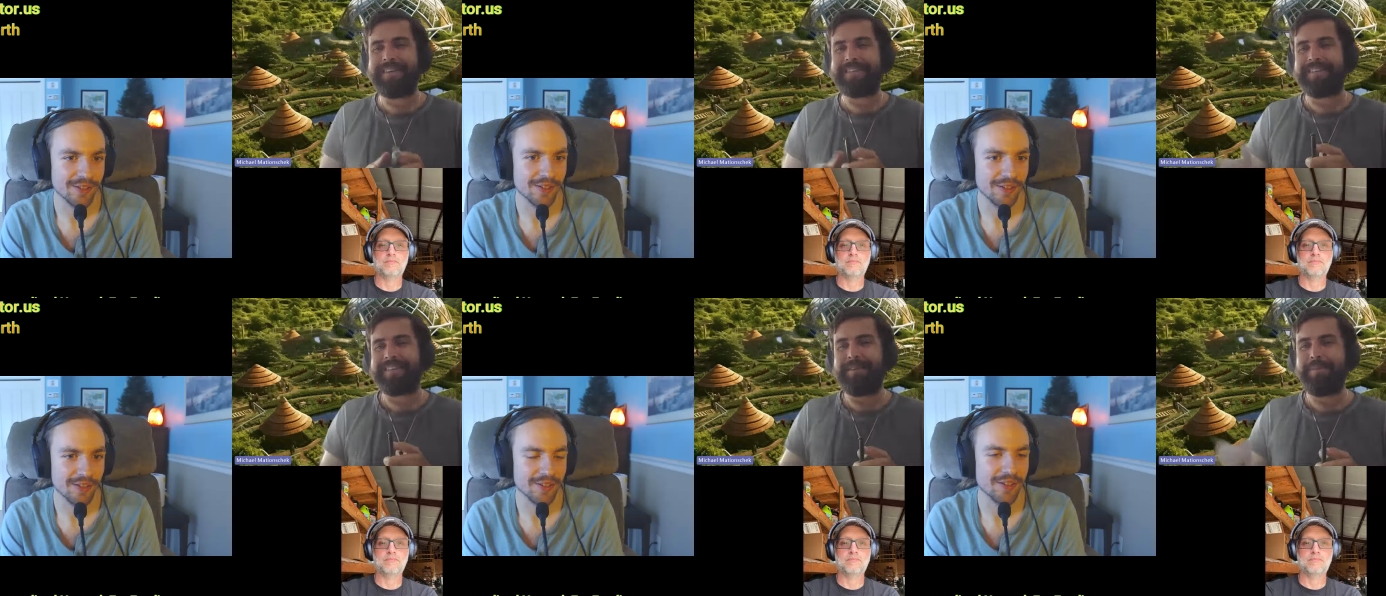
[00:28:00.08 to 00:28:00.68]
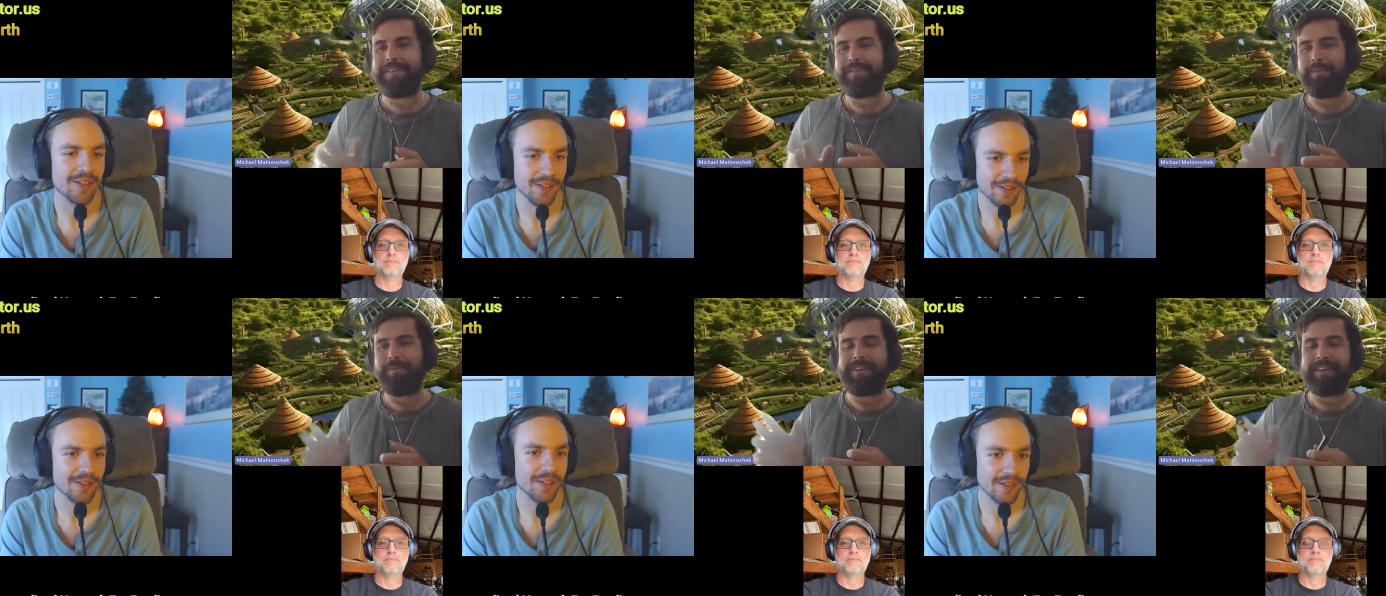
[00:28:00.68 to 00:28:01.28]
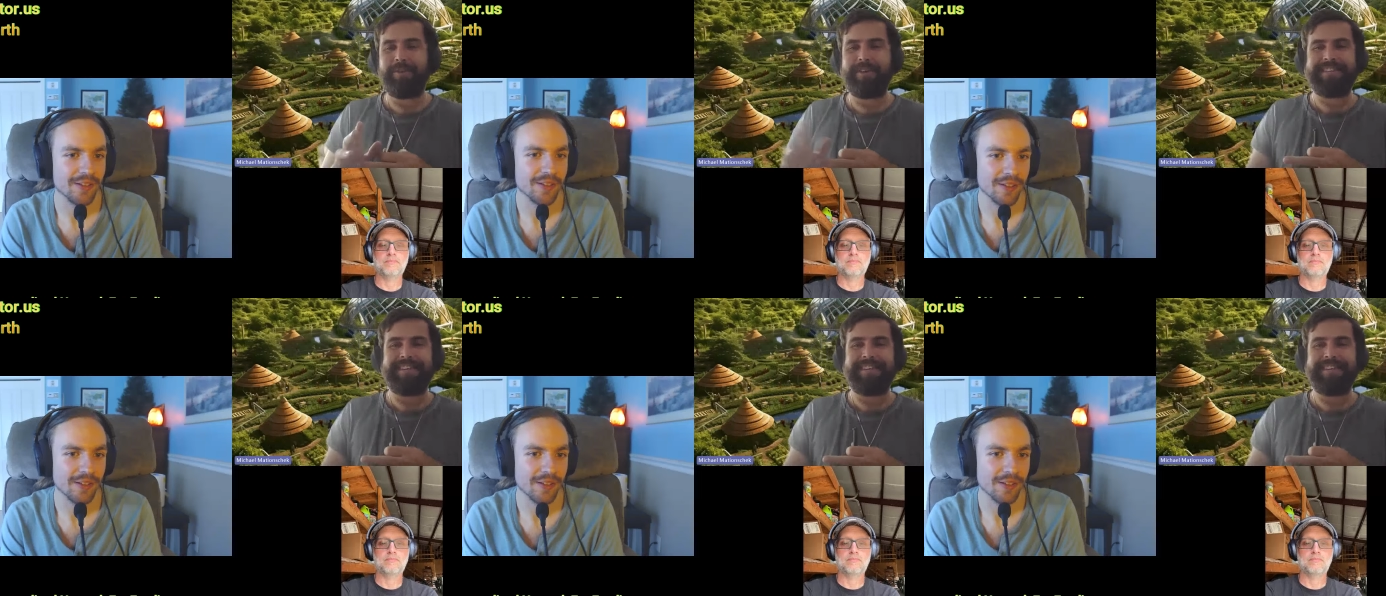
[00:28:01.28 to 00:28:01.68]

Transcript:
Speaker 1: doing this. They meant almost like they're doing